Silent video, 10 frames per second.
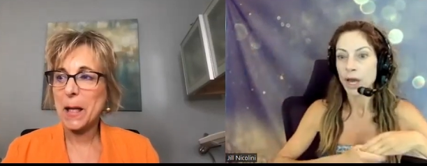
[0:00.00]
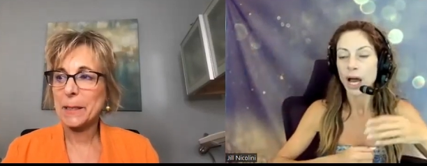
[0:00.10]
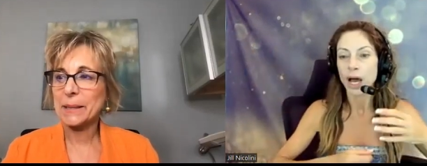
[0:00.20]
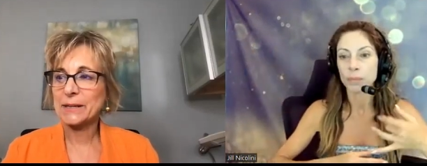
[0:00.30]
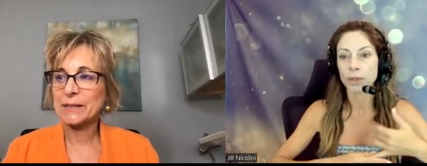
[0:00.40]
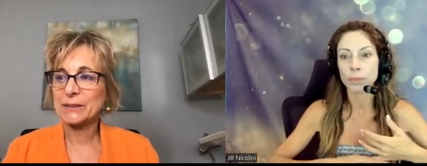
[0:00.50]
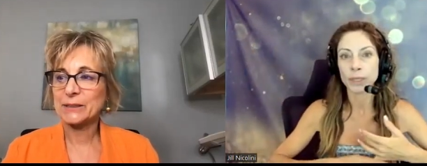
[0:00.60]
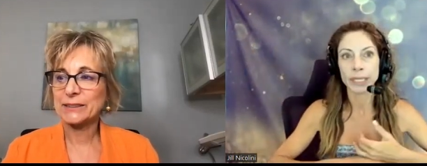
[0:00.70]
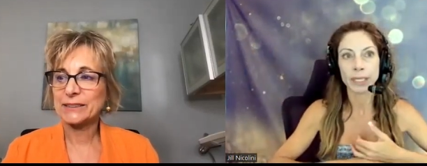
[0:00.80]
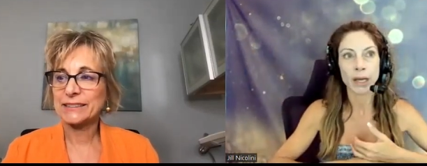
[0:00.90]
Speaker 1: um,
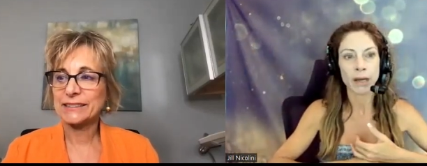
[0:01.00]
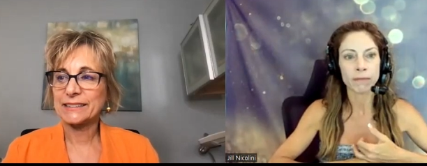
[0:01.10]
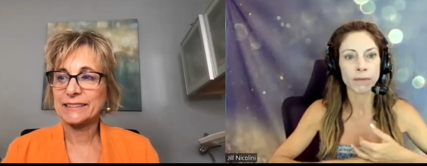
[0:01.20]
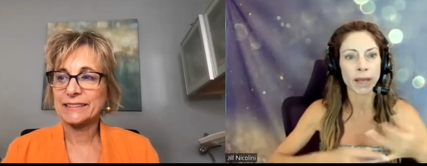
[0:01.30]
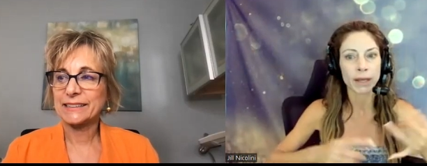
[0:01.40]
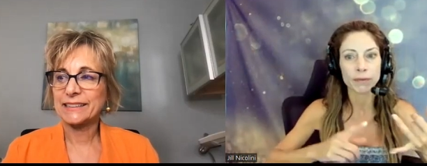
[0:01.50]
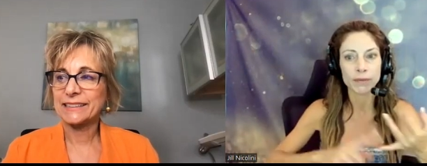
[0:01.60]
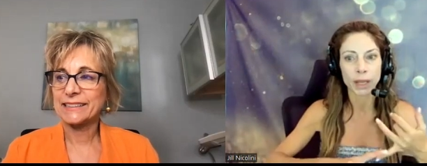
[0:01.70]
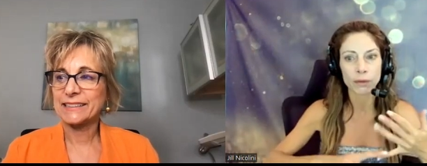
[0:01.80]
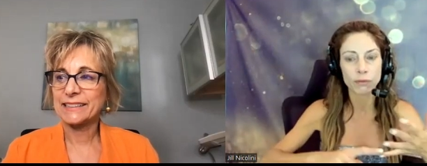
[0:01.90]
complaining of lack of
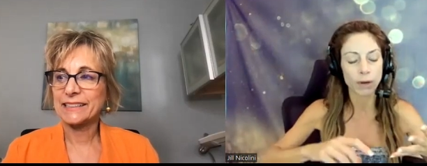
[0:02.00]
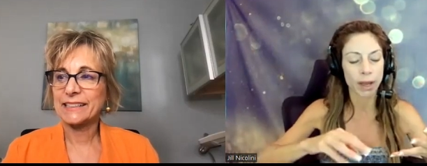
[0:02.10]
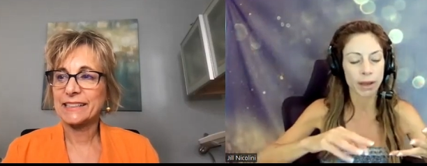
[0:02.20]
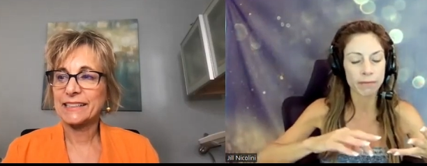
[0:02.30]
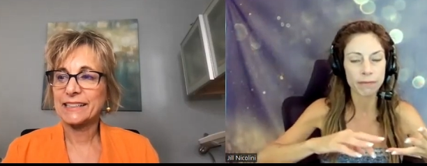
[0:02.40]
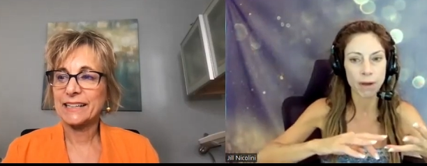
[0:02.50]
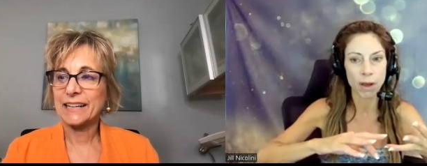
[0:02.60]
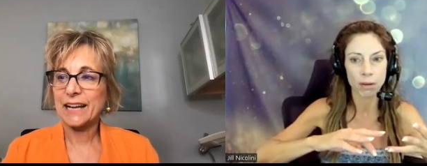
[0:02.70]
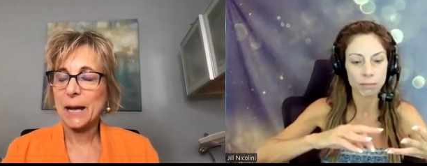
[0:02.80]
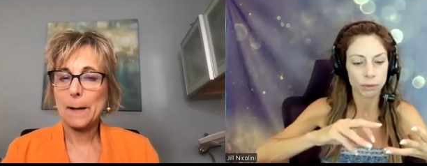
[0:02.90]
sex drive,
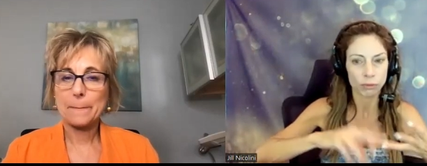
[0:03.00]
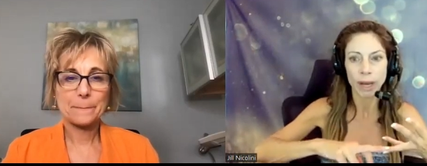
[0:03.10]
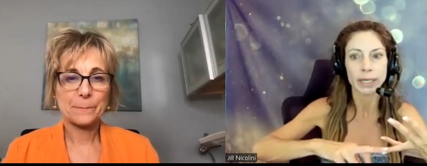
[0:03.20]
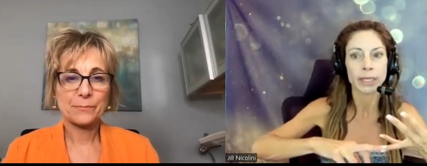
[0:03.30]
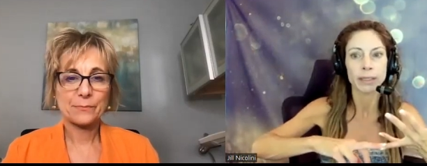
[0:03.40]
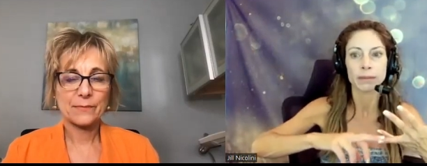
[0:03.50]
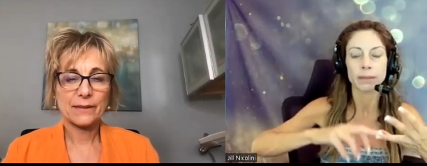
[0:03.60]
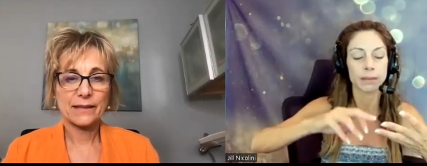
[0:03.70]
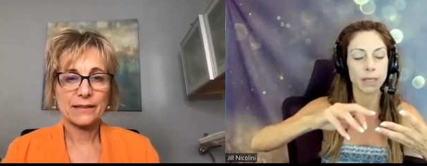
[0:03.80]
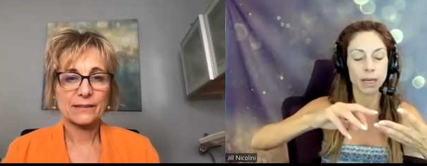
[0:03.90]
um,
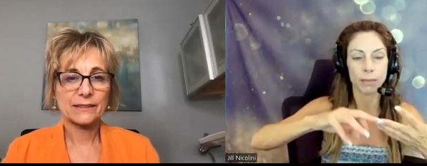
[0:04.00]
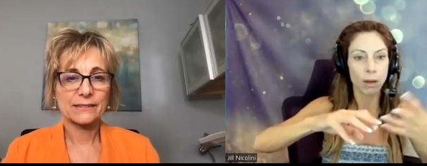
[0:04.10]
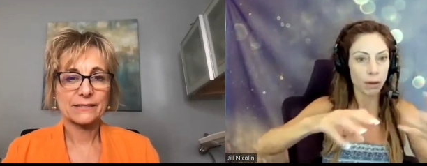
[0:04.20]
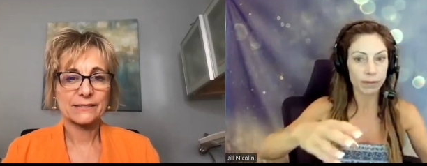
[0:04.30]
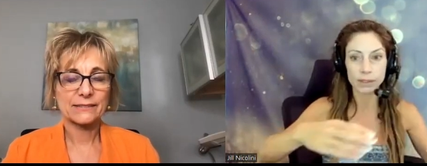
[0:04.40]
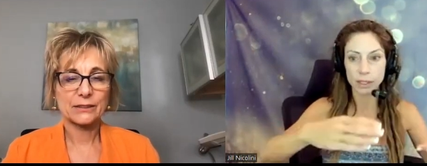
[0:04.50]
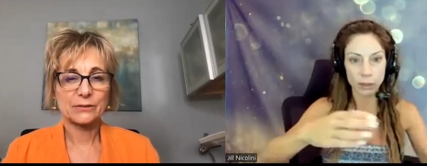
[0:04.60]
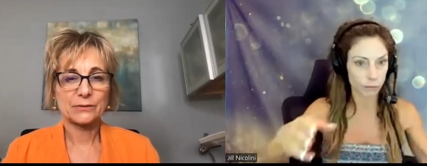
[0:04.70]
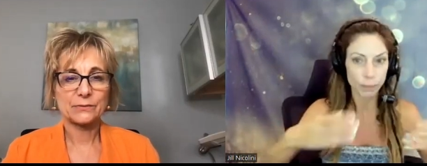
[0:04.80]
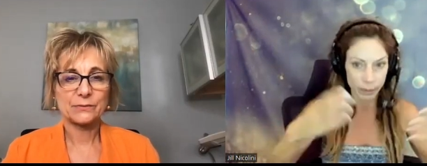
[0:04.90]
dryness, um, all this that
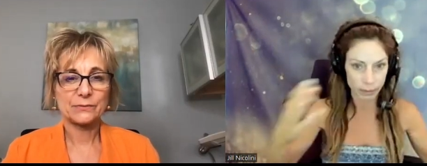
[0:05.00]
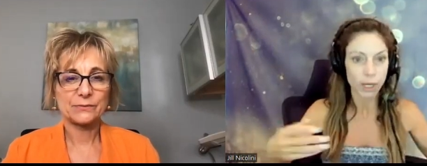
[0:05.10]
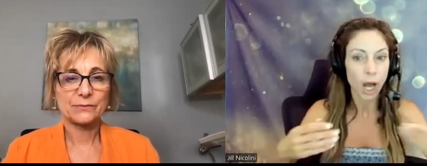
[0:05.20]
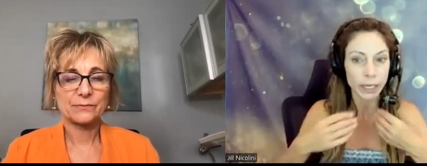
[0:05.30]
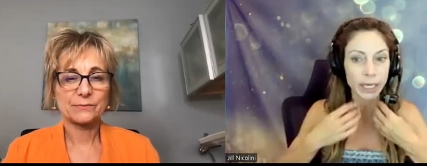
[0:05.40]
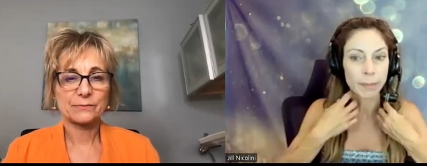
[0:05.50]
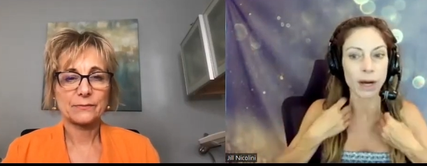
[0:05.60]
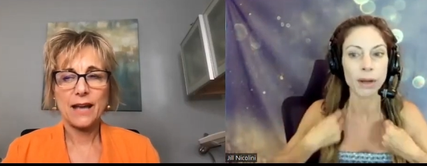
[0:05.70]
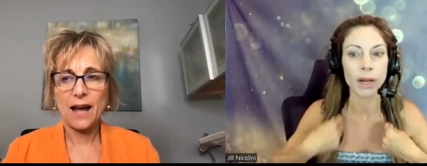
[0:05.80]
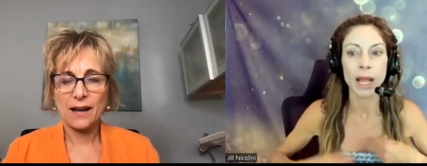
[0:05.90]
you've been talking
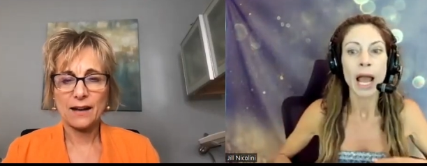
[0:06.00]
about.